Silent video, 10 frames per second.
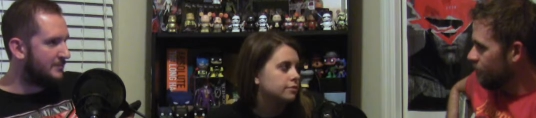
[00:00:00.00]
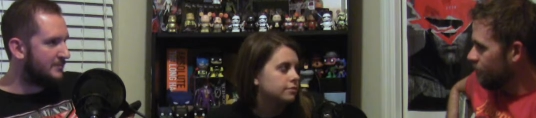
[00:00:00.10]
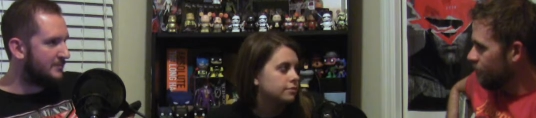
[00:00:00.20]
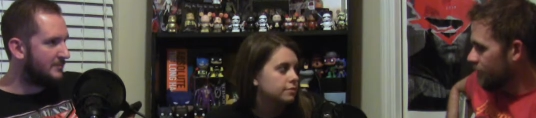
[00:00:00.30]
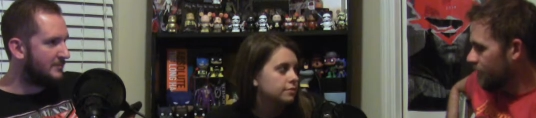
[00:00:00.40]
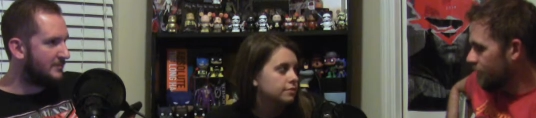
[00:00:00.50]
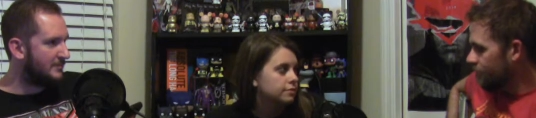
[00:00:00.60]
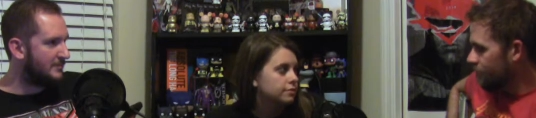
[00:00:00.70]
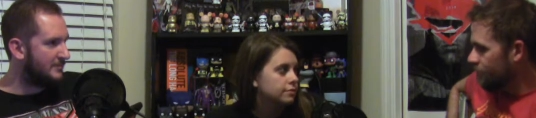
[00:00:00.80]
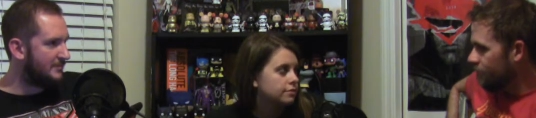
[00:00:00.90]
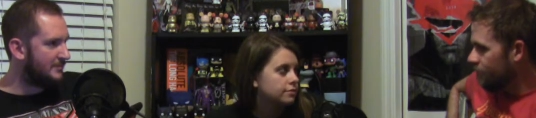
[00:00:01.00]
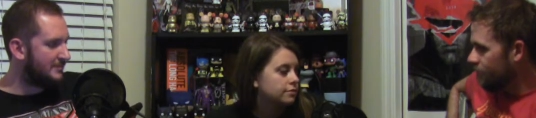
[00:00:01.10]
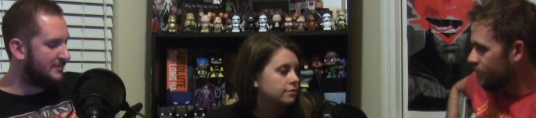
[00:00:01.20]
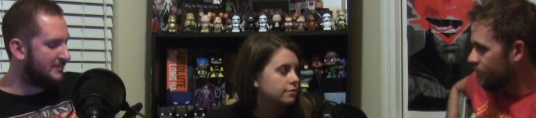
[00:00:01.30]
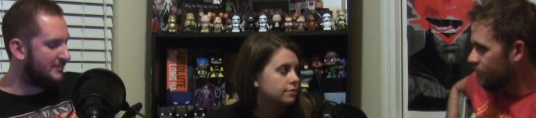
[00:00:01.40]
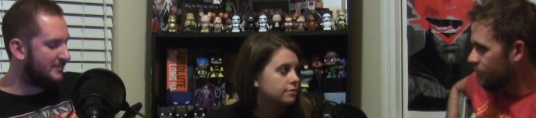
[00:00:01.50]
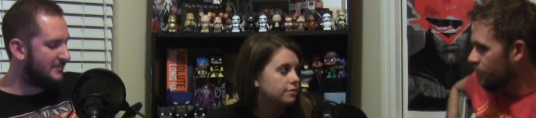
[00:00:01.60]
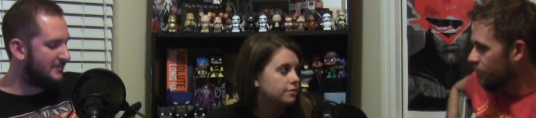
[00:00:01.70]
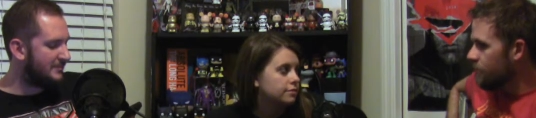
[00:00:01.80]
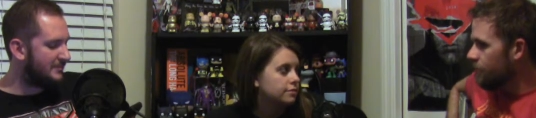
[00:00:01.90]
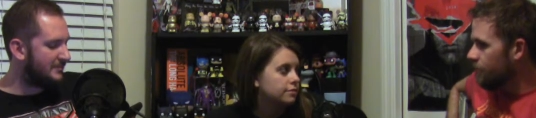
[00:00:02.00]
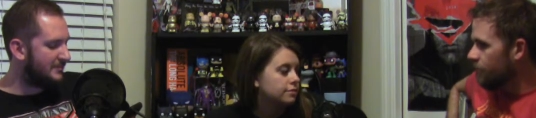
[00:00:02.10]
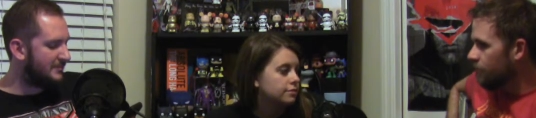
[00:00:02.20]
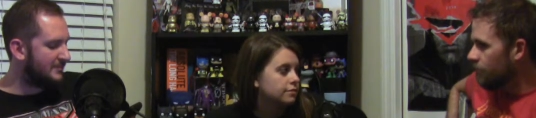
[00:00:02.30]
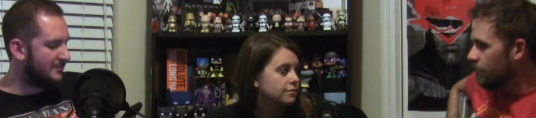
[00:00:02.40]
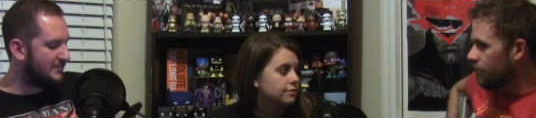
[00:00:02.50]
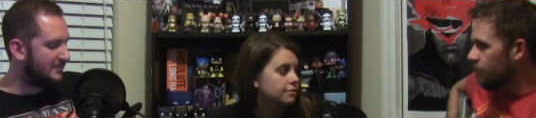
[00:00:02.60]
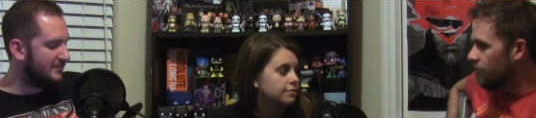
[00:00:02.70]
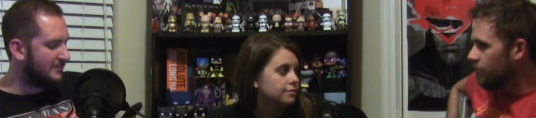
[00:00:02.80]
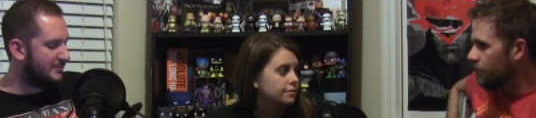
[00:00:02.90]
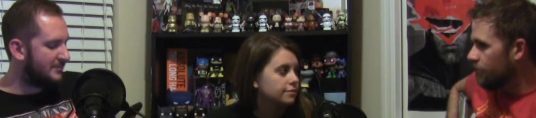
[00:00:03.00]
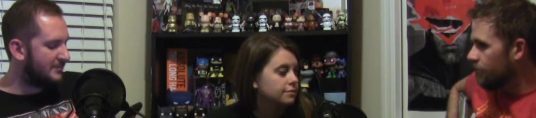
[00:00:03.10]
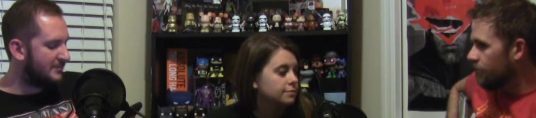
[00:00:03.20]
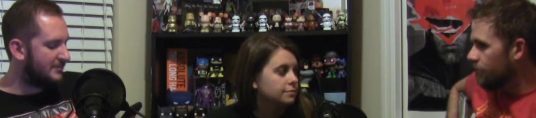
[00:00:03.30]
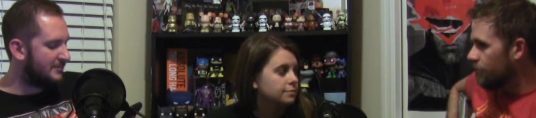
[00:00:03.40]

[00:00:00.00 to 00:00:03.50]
(silence)